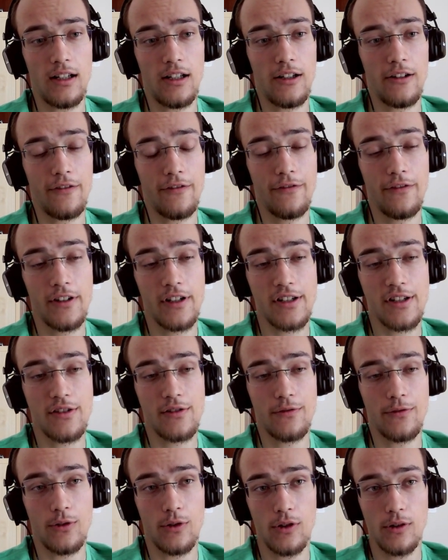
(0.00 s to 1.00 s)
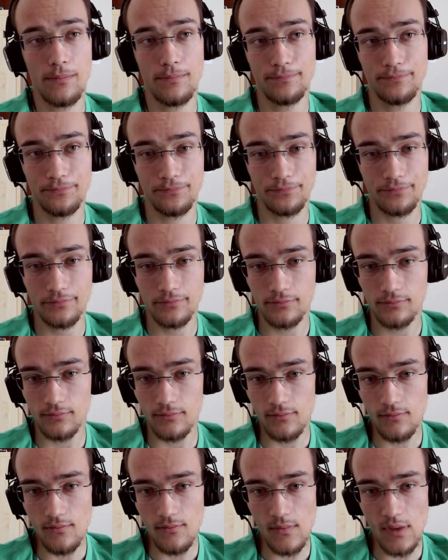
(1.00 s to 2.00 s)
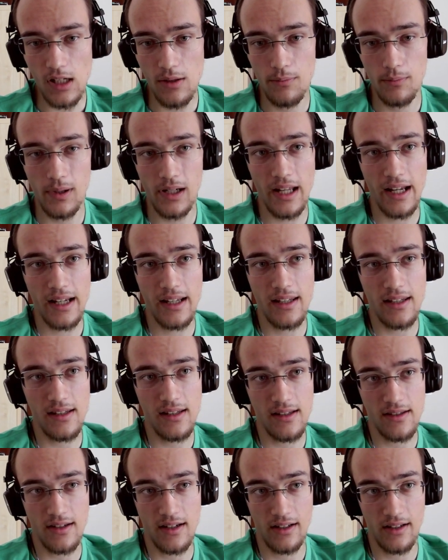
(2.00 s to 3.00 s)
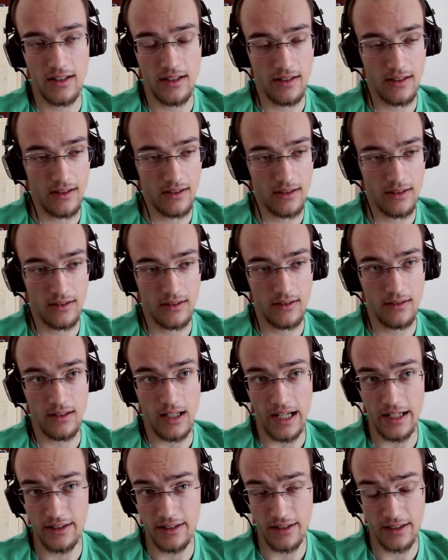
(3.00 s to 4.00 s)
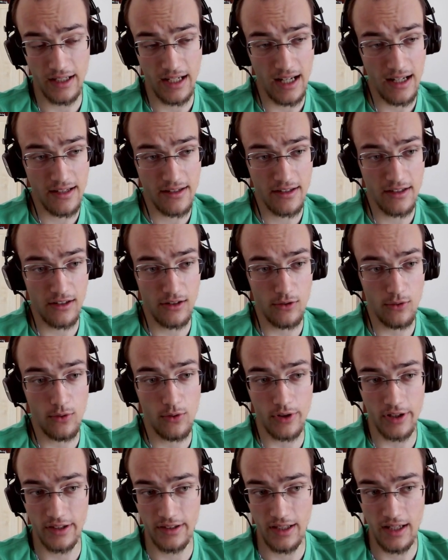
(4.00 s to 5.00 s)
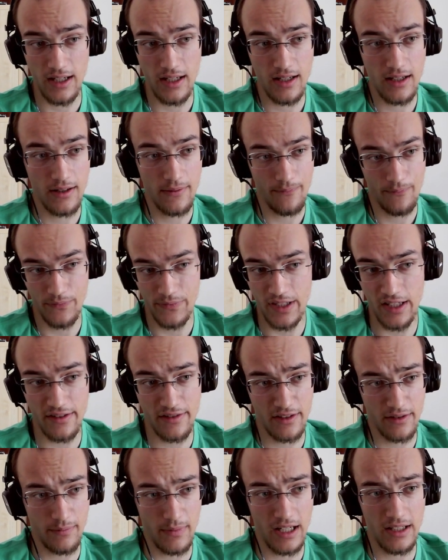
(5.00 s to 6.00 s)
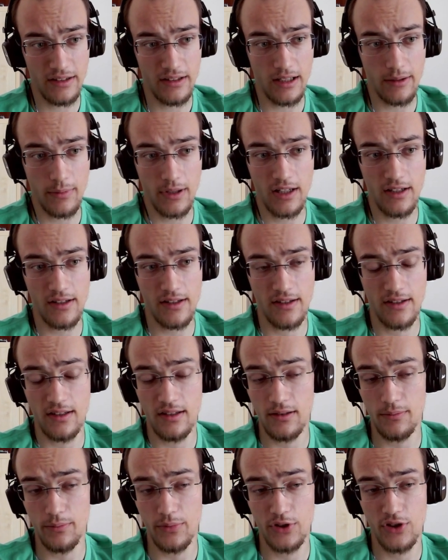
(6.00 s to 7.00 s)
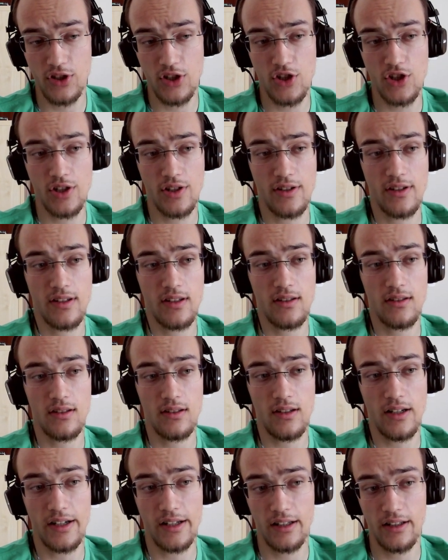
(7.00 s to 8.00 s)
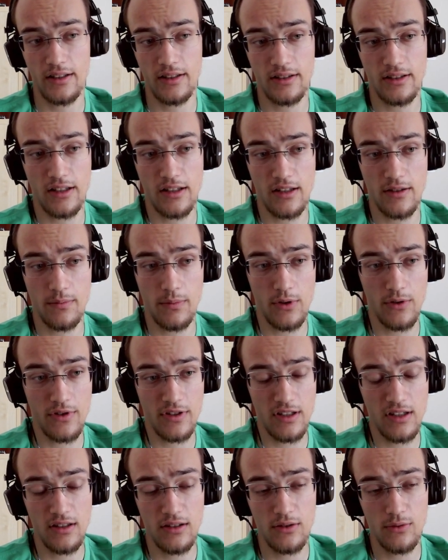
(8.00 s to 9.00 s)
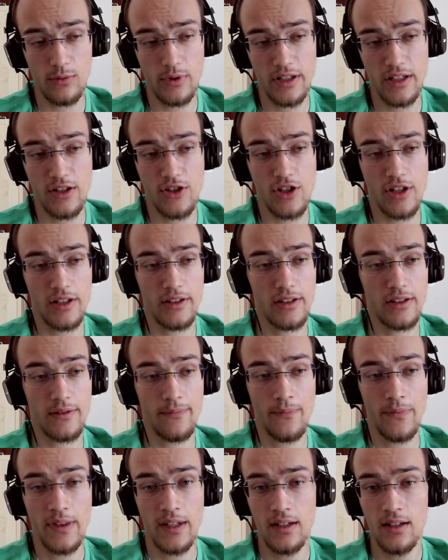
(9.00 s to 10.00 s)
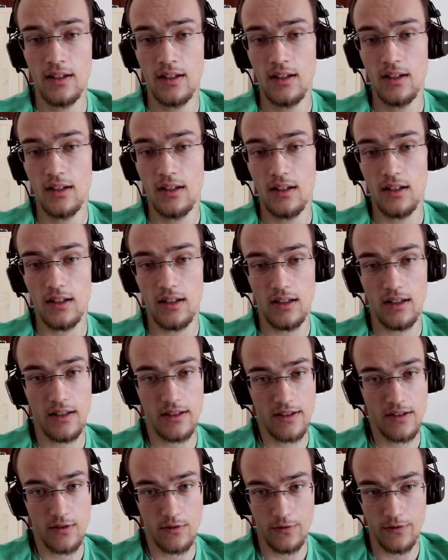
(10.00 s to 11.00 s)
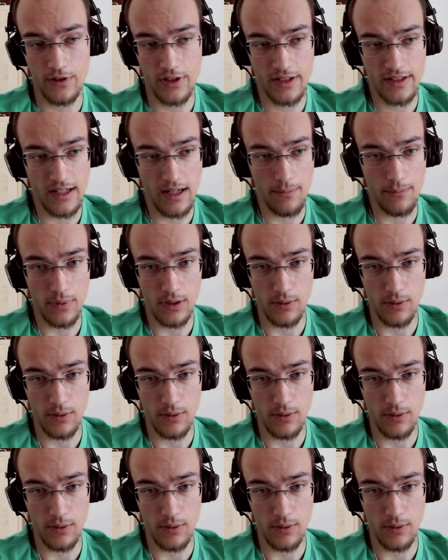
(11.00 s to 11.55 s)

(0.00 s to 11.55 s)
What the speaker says: First of all, black is gonna either castle or take, doesn't matter because the positions are gonna transpose into one each other. So for example,